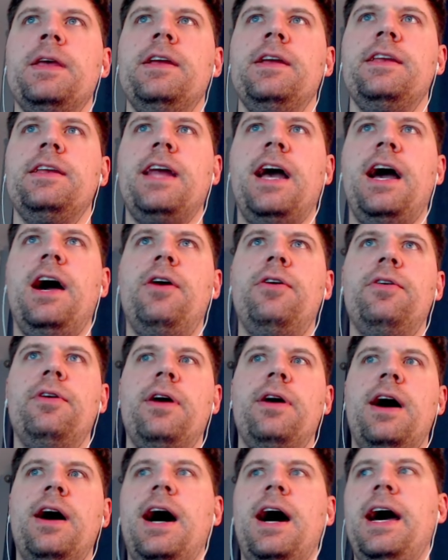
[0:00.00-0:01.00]
Now,
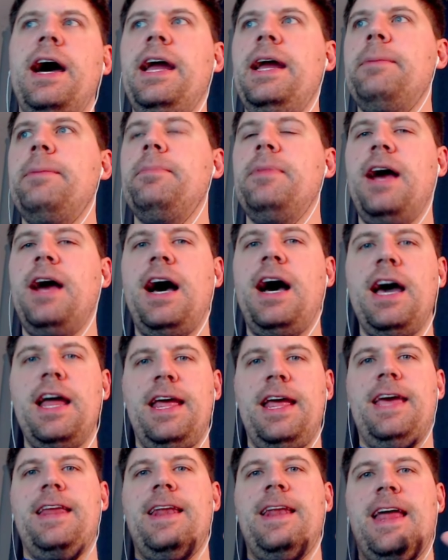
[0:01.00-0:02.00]
I am not
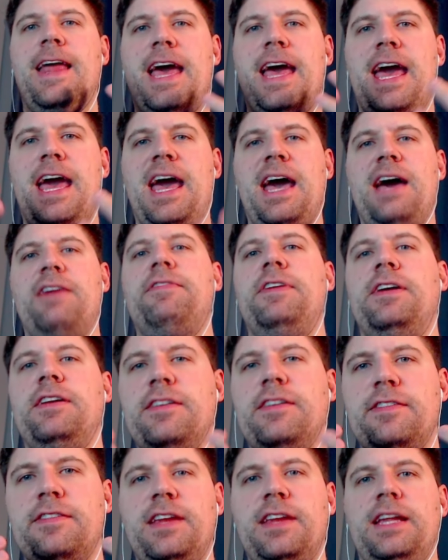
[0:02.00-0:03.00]
an
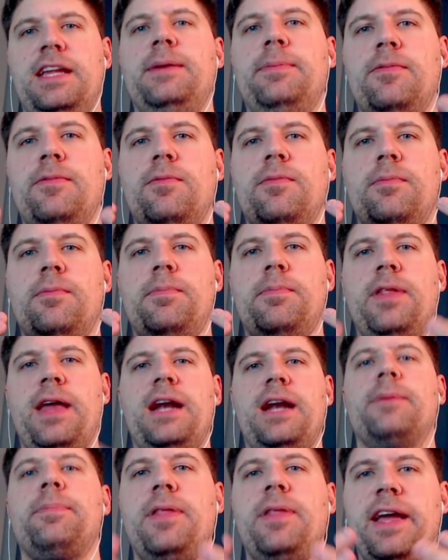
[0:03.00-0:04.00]
avid City
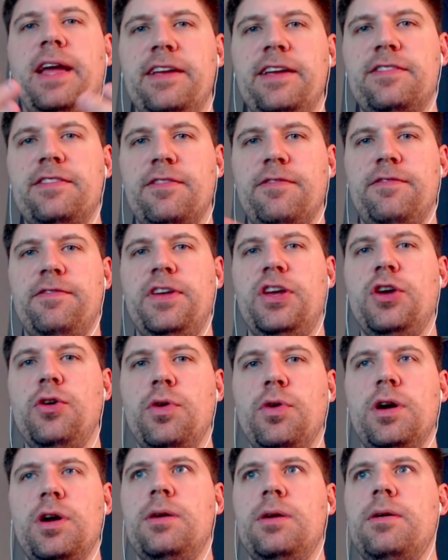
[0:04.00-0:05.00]
Planner Plays
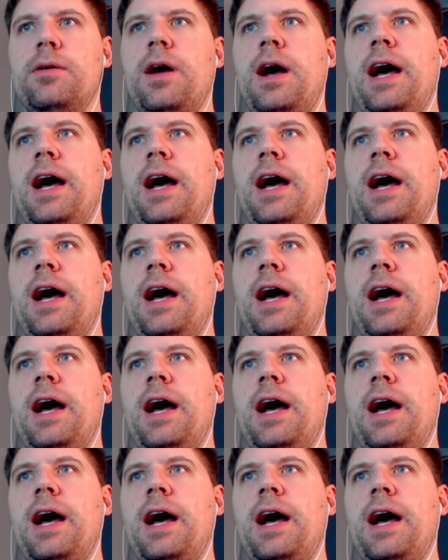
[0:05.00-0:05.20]
viewer.